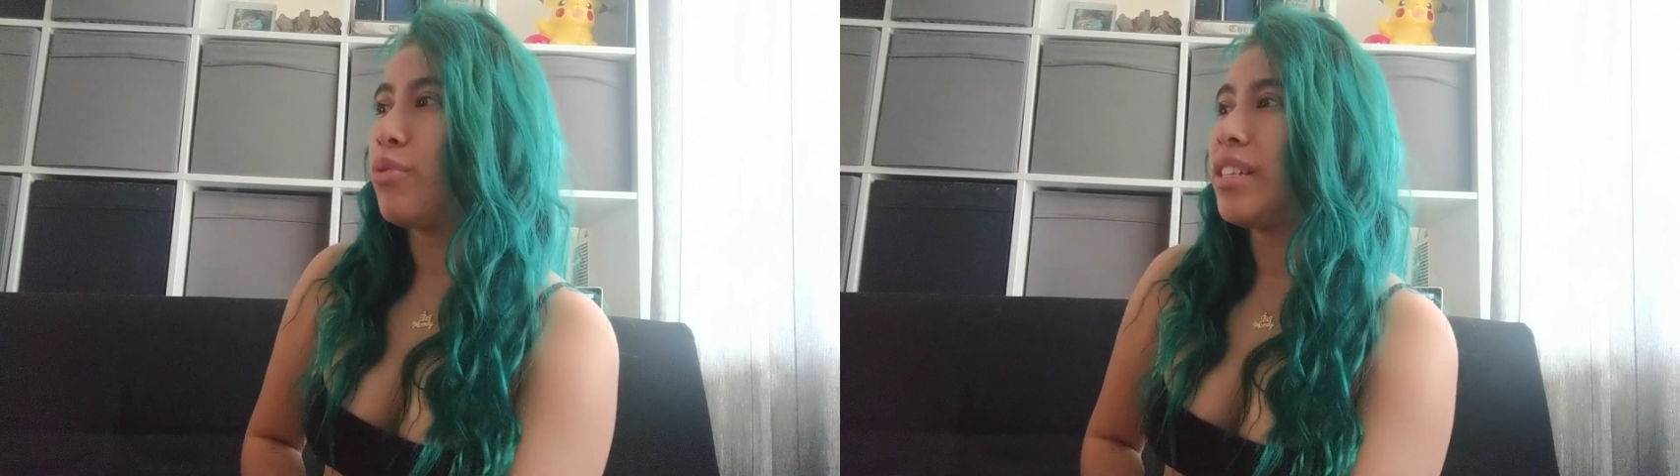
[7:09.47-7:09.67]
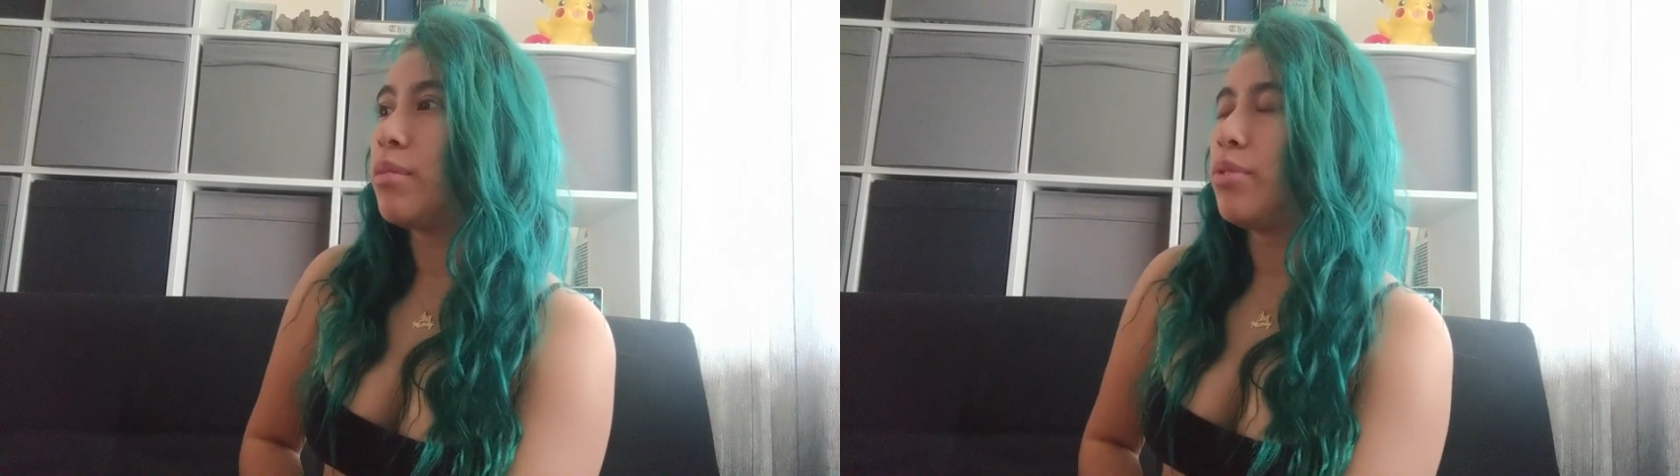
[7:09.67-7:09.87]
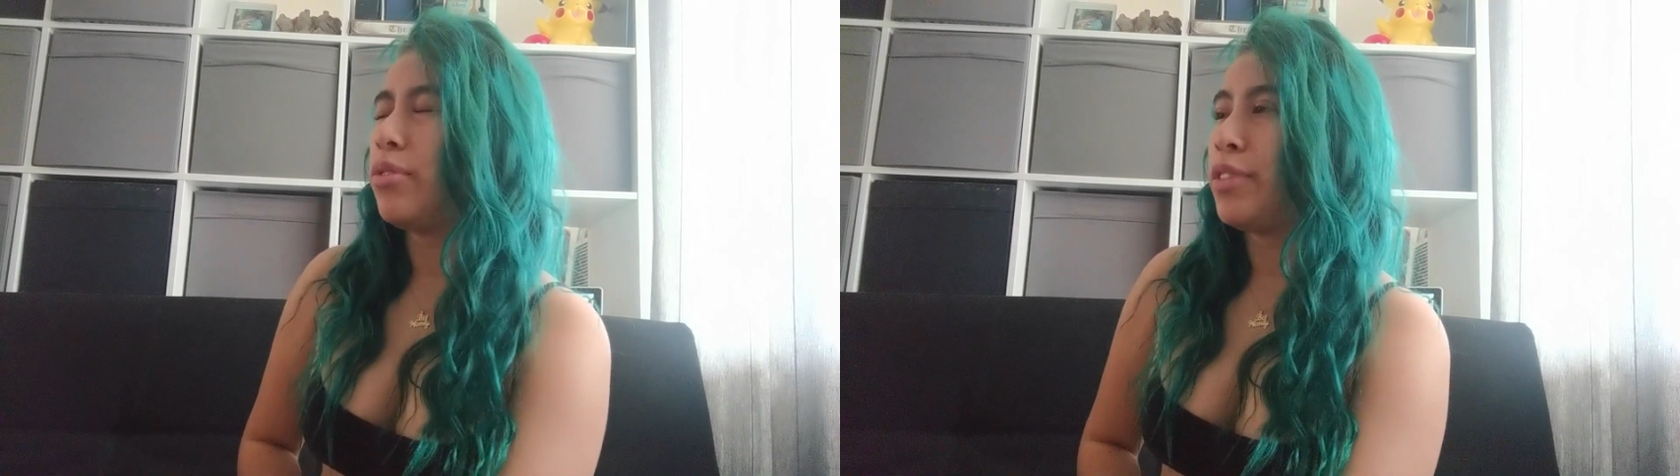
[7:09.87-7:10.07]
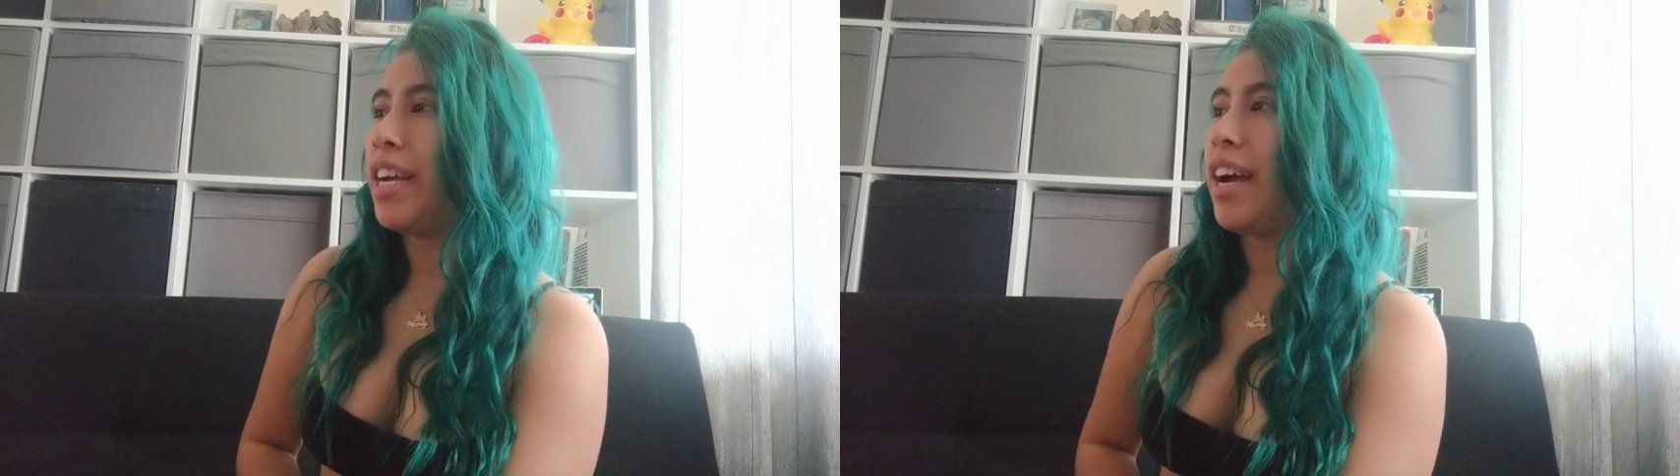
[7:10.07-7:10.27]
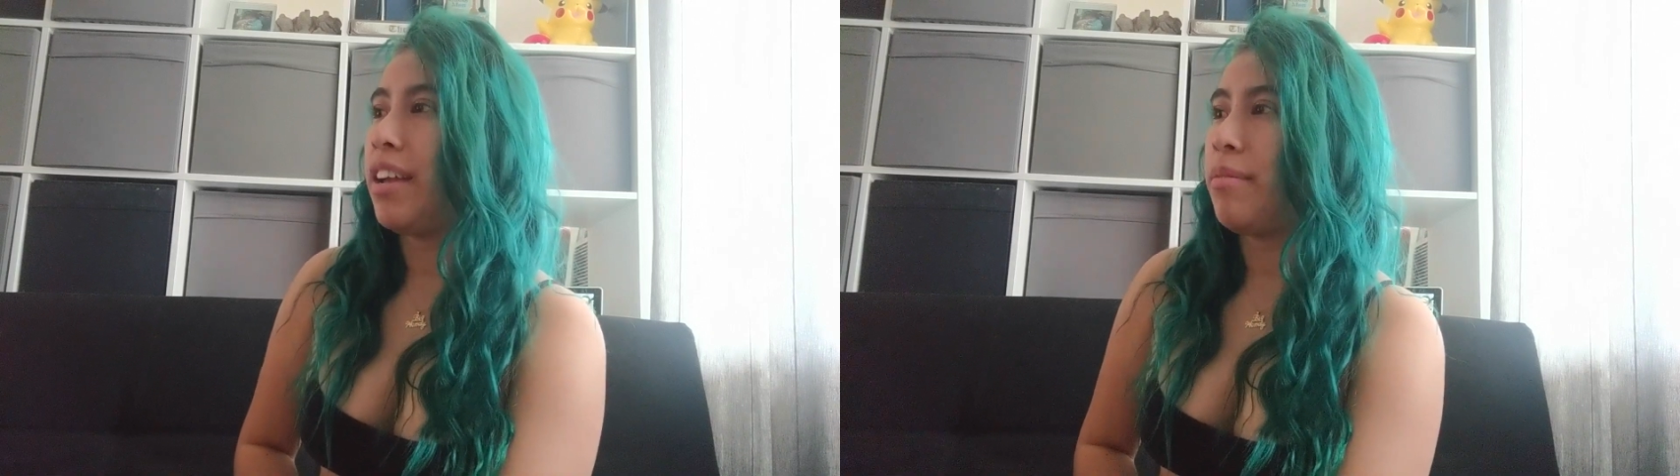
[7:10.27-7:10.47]
reasonable
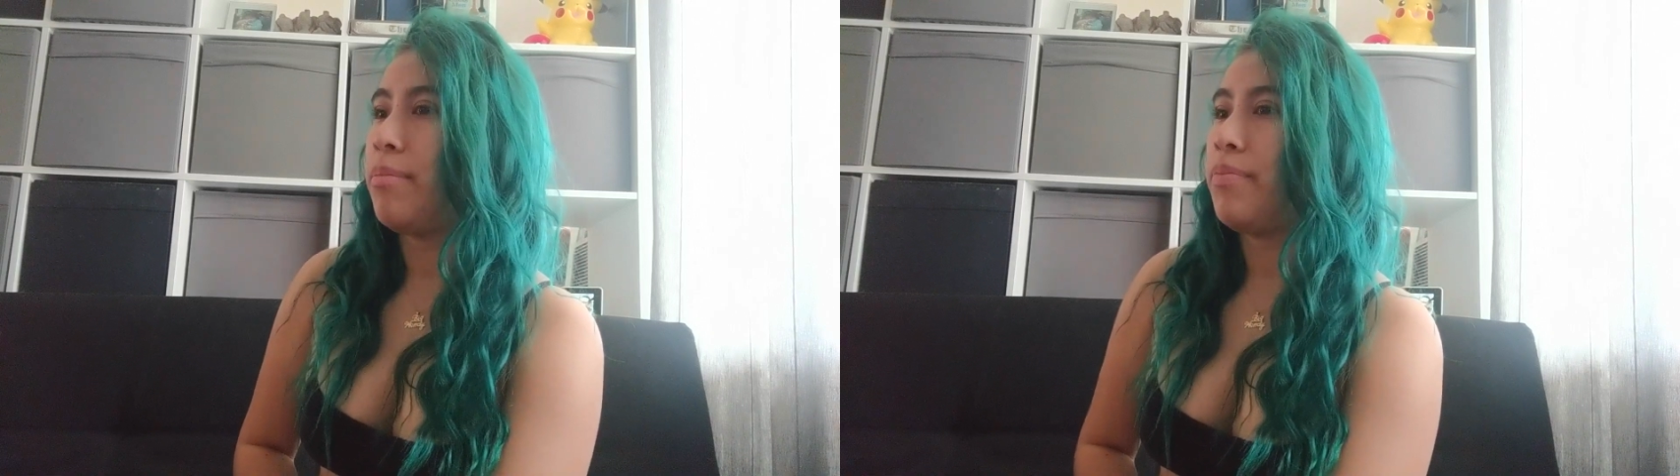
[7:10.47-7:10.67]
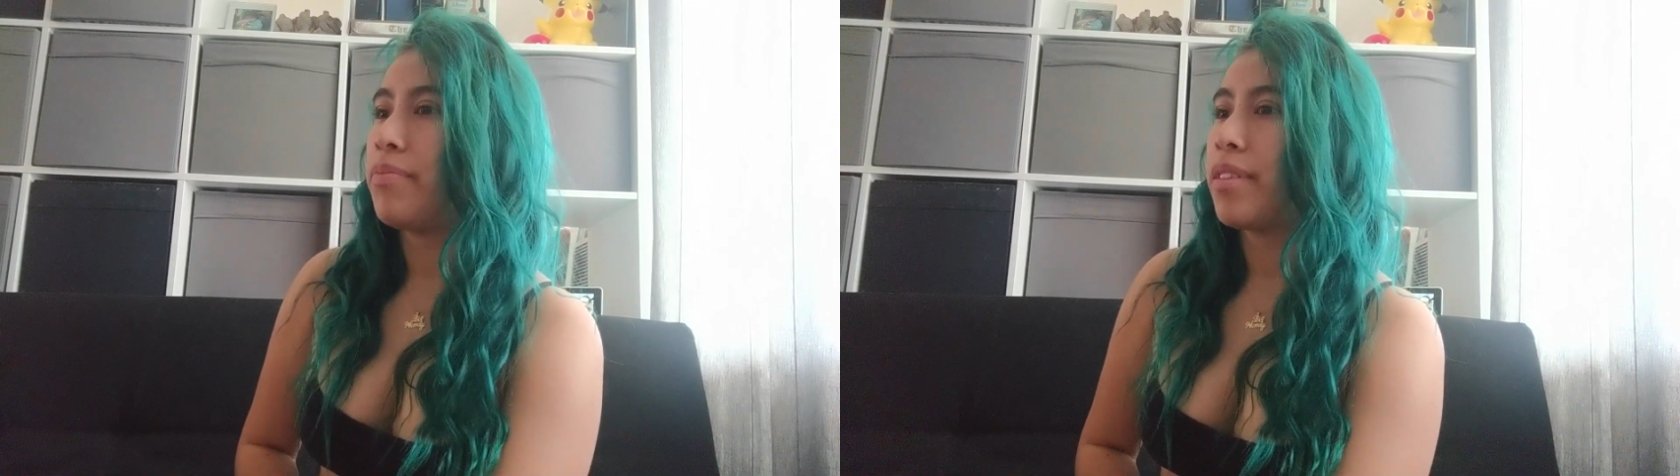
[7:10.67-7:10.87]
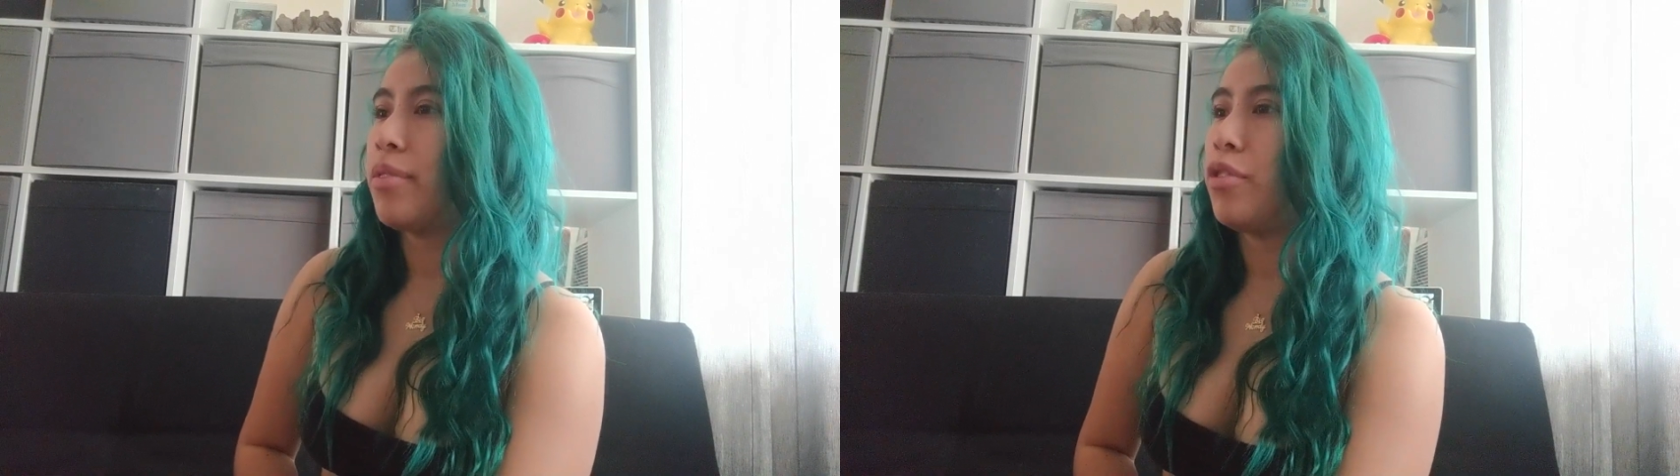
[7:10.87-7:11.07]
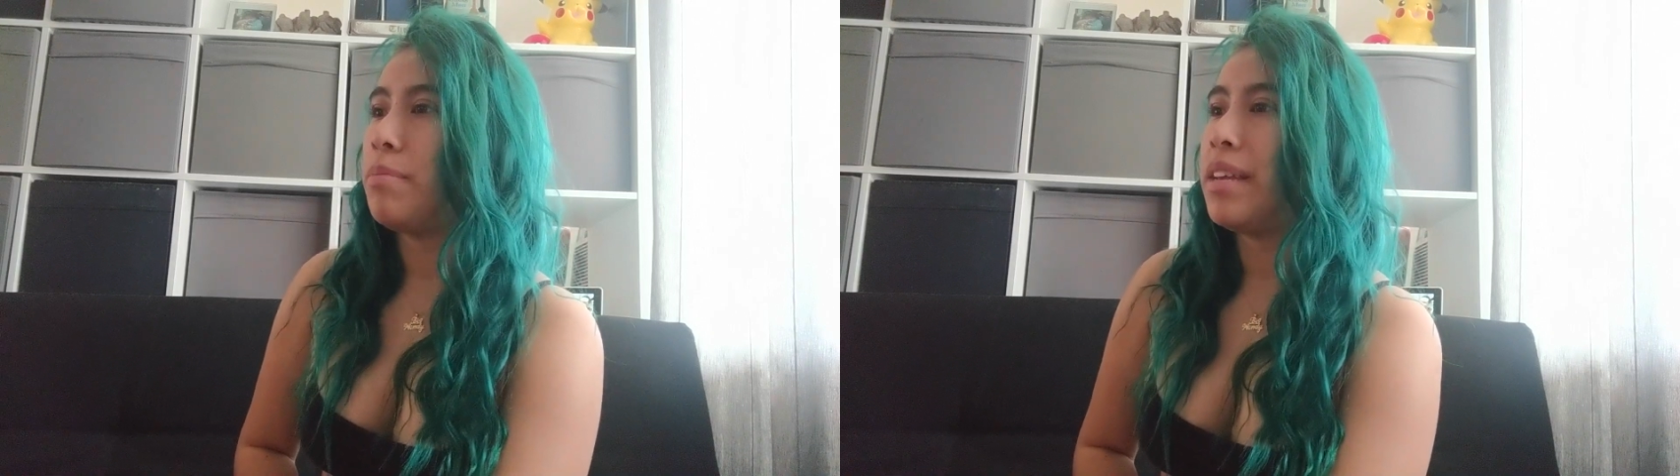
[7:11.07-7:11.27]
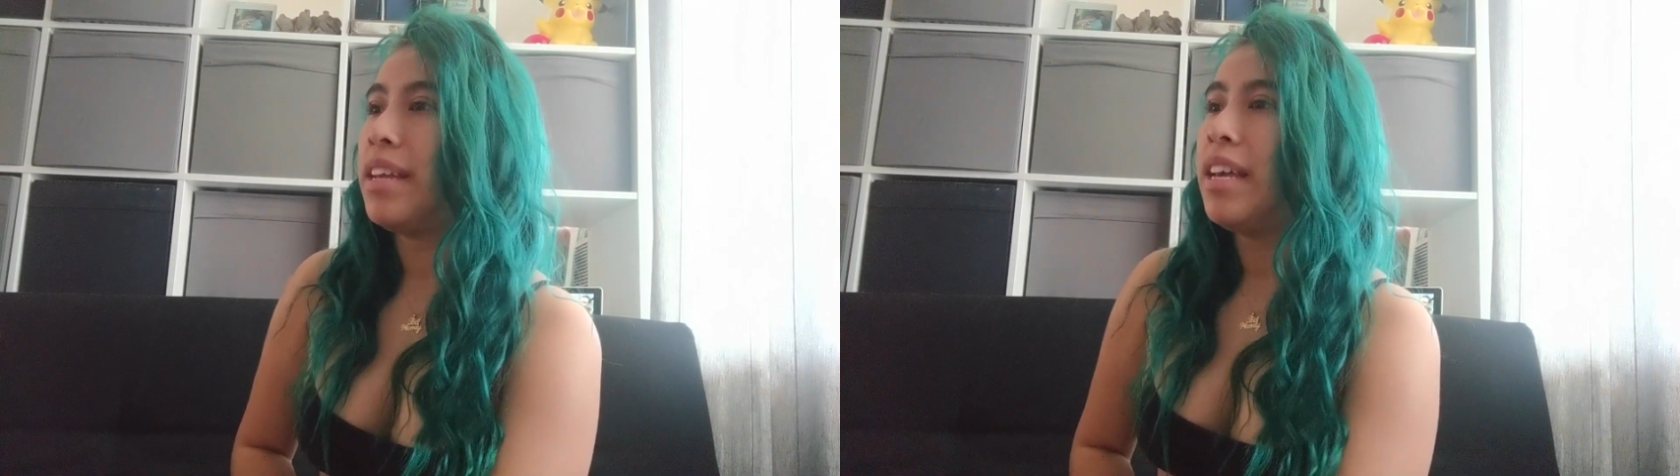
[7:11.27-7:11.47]
time would be.